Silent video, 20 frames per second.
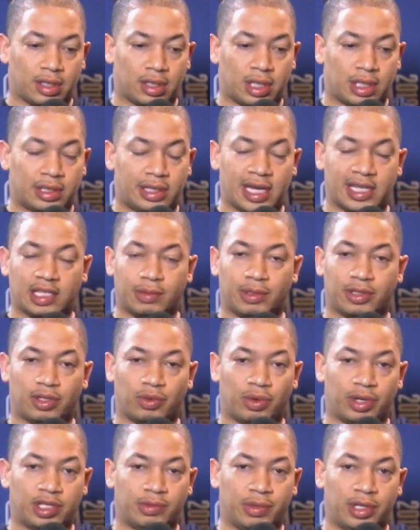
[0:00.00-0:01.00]
a testament to
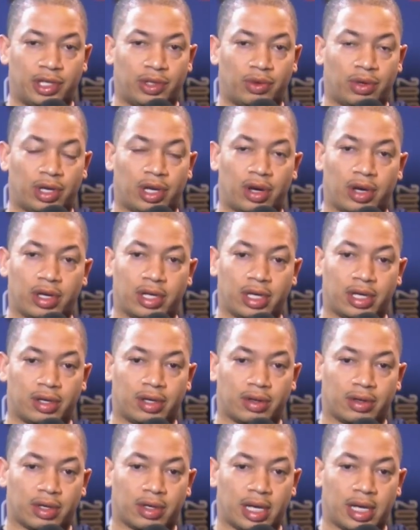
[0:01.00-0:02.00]
what he's been doing all
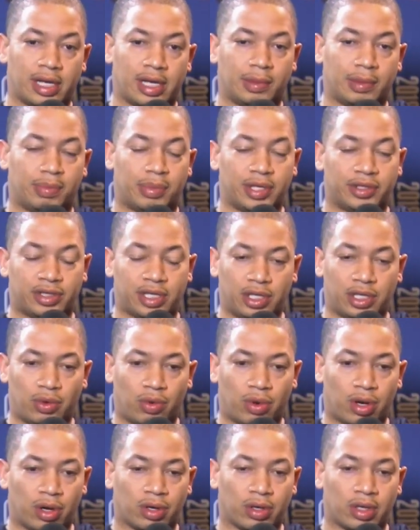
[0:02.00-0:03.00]
year. And he puts in the
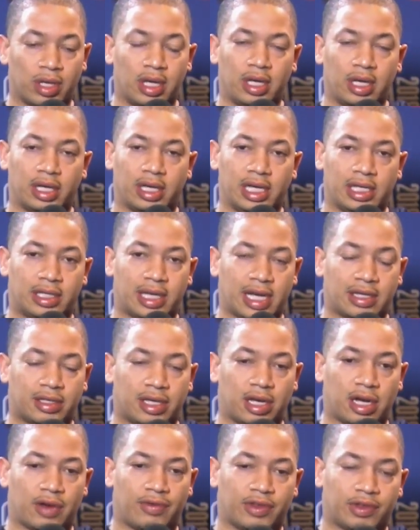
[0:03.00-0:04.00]
work. He takes
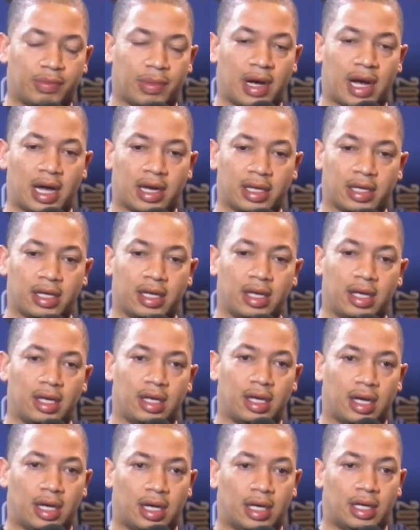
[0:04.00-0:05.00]
care of his body.
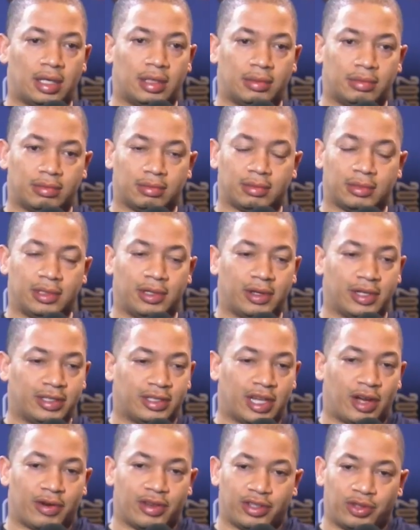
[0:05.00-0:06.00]
You know, he's
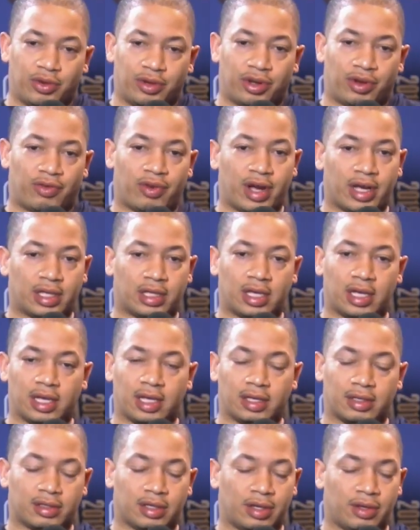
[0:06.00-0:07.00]
always doing the right
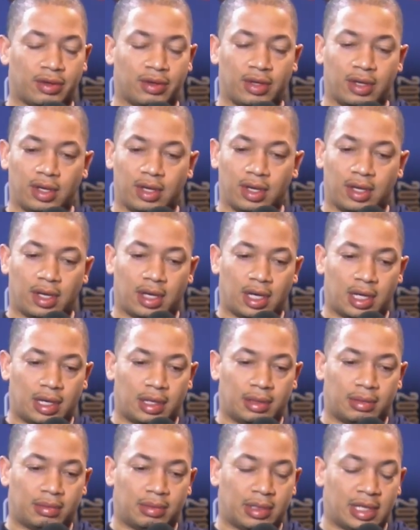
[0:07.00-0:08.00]
thing. So
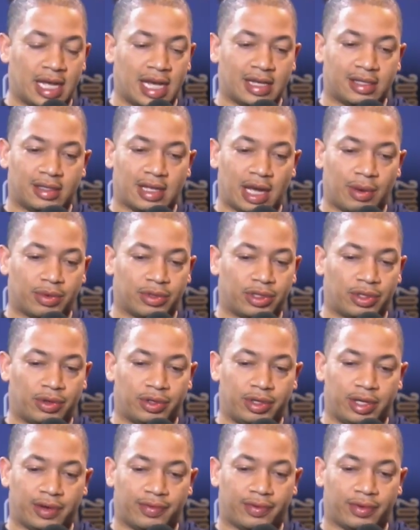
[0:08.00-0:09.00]
last night was no
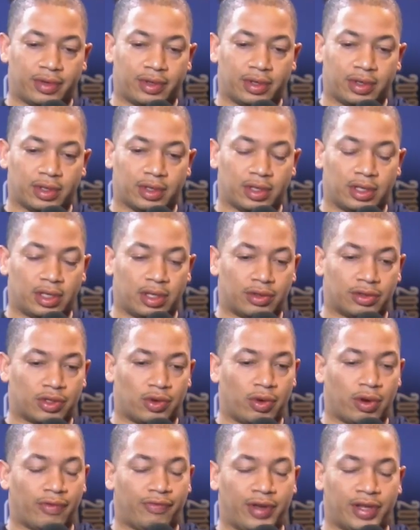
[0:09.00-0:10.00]
different,
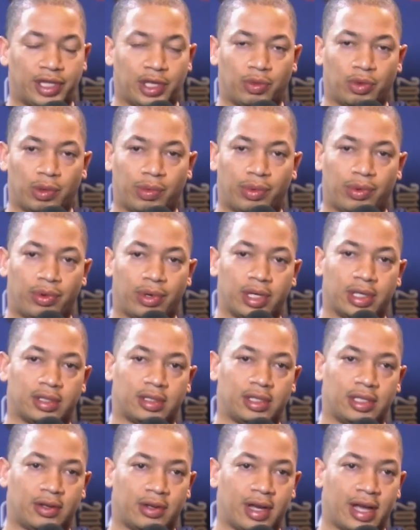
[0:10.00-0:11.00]
scoring 51
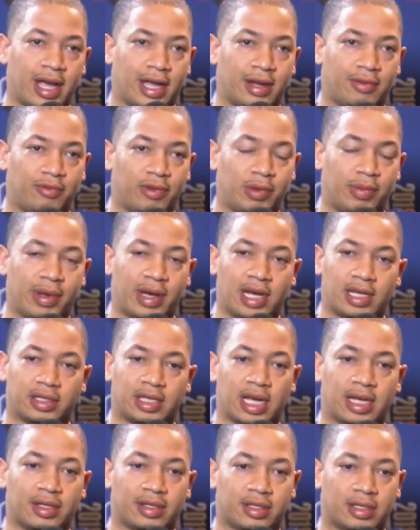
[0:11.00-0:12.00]
points, 8 rebounds,
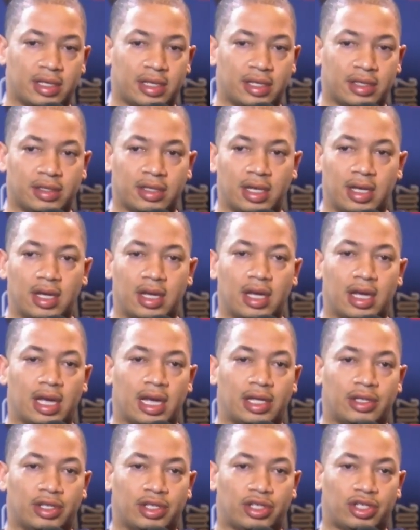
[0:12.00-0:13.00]
8 assists,
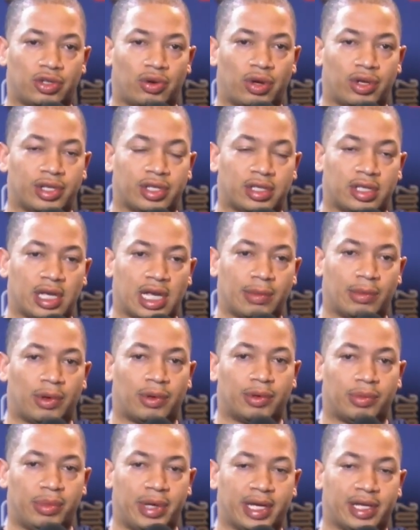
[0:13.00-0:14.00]
and just showing his team on
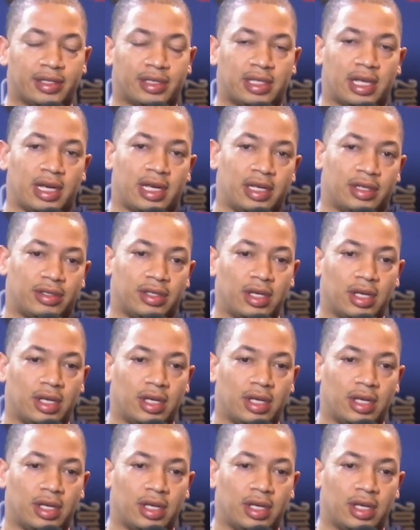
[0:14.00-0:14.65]
the biggest stage